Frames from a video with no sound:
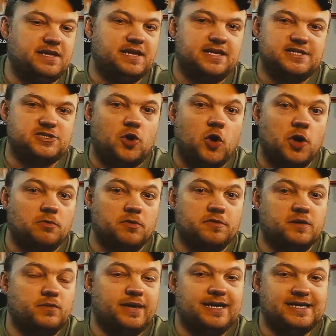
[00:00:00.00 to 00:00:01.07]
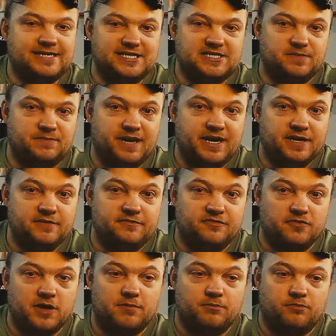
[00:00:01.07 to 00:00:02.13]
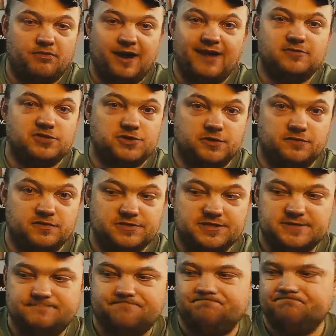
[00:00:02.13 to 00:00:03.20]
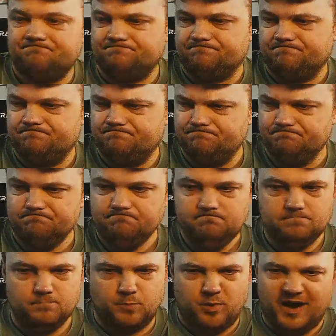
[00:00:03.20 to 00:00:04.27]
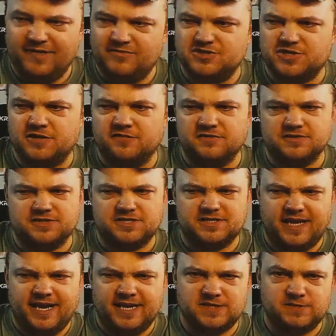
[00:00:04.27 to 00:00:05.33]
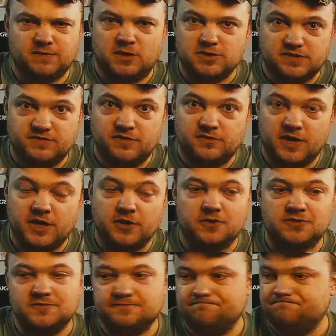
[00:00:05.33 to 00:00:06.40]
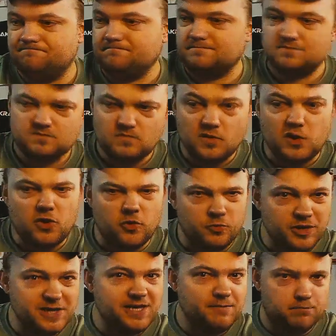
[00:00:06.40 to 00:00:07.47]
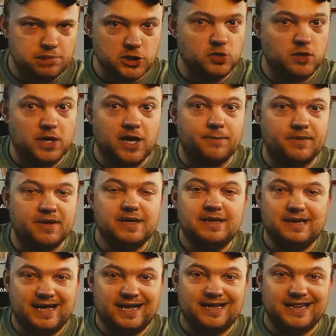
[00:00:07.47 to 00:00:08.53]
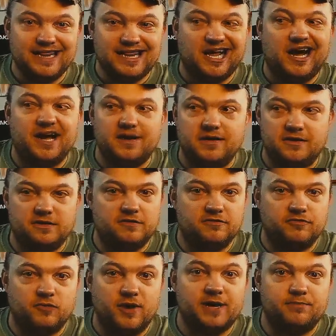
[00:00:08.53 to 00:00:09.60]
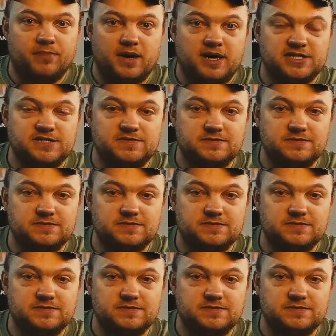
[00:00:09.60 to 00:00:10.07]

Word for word: less armor than we anticipated from private servers. Private servers, as most of you know, really blew up a lot of raid boss